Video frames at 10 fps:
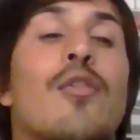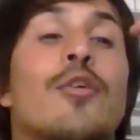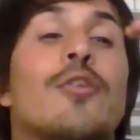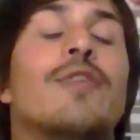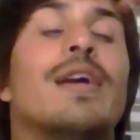
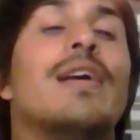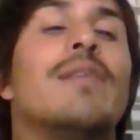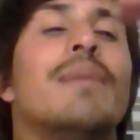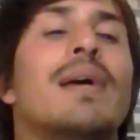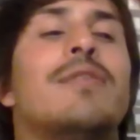the great
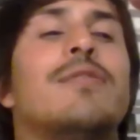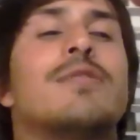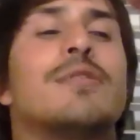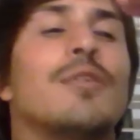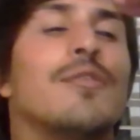
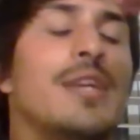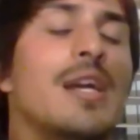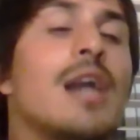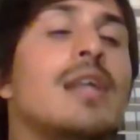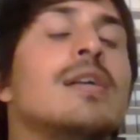commanders called the
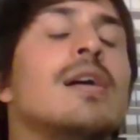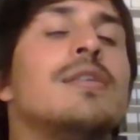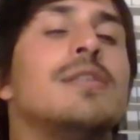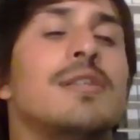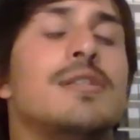
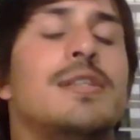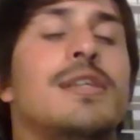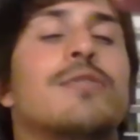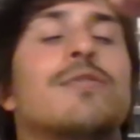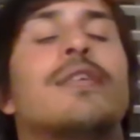Yadiratas.
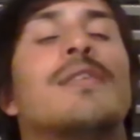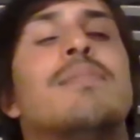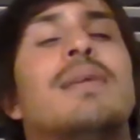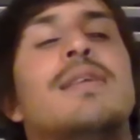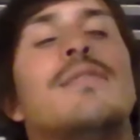These are the
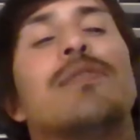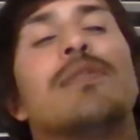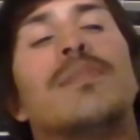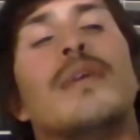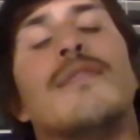commanders
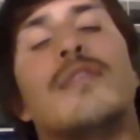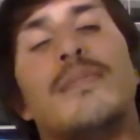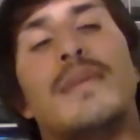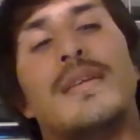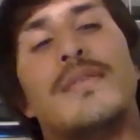above
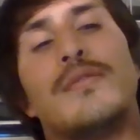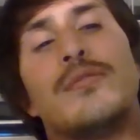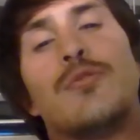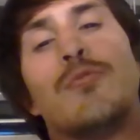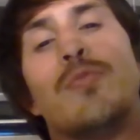
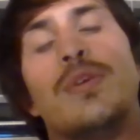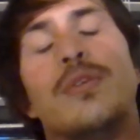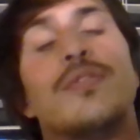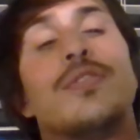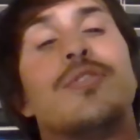commanders who
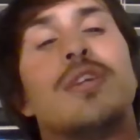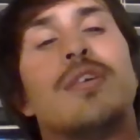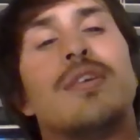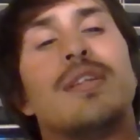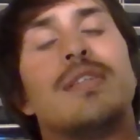wield the
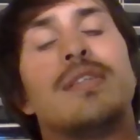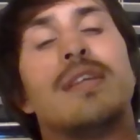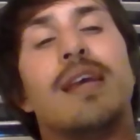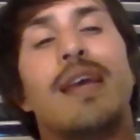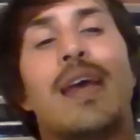chariots.
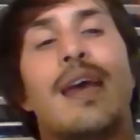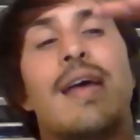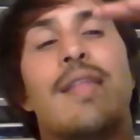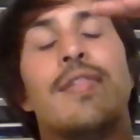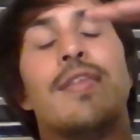
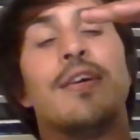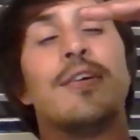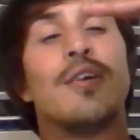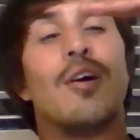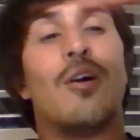And
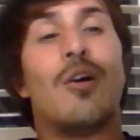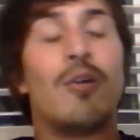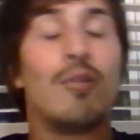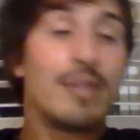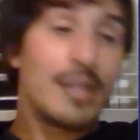they're
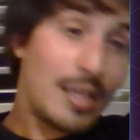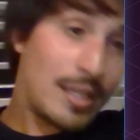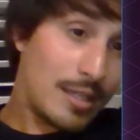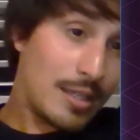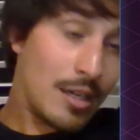all
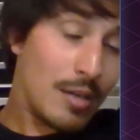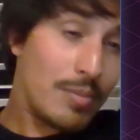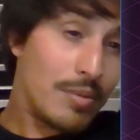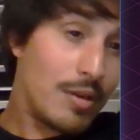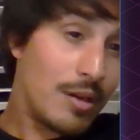ganging
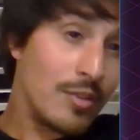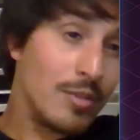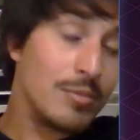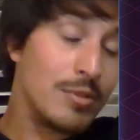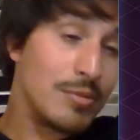up on
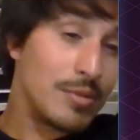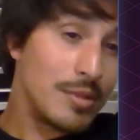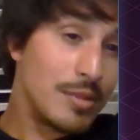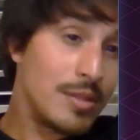the moon,